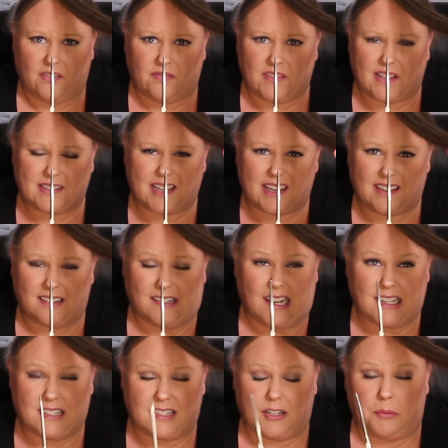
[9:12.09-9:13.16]
That's like
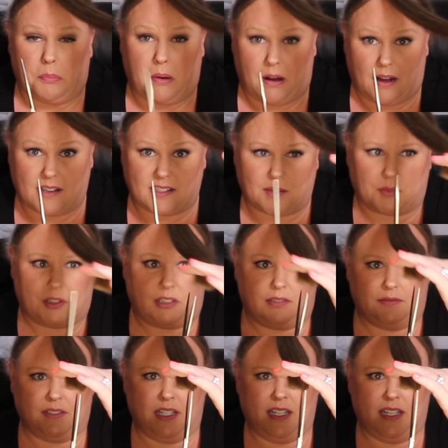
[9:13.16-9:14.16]
next to impossible.